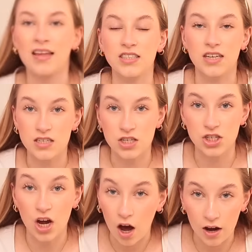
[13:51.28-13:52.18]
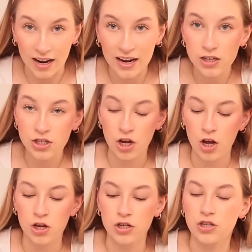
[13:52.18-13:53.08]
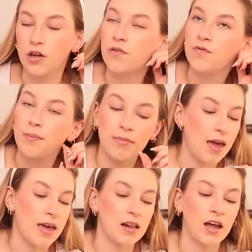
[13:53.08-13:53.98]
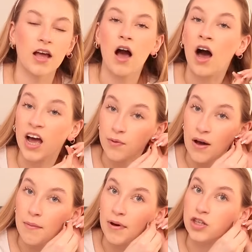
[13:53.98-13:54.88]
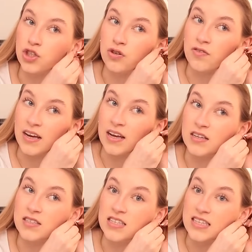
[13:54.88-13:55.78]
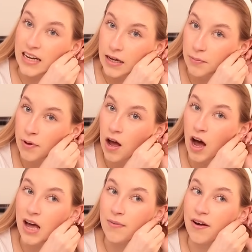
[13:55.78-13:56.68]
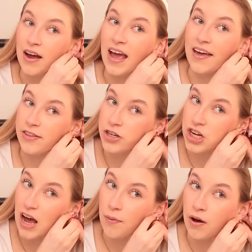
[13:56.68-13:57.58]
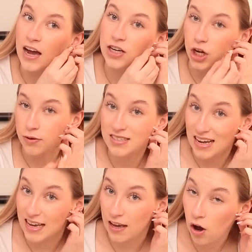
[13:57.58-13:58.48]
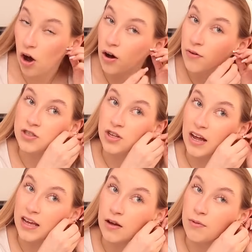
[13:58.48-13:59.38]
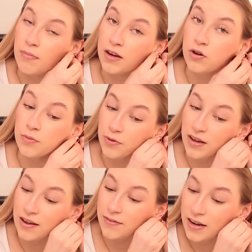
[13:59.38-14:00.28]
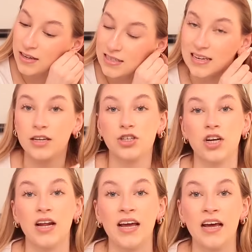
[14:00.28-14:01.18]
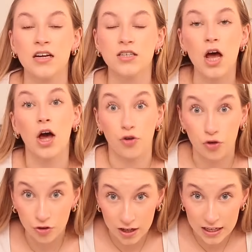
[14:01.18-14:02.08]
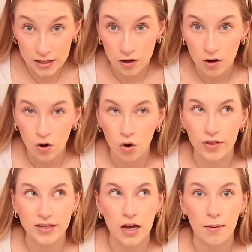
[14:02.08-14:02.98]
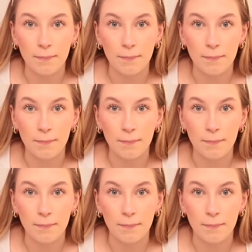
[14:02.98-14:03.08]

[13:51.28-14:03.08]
that doesn't tarnish. So for me, like I wear my jewelry to sleep. I wear it in the shower. I don't take it off. So like my normal earrings literally turn green or they turn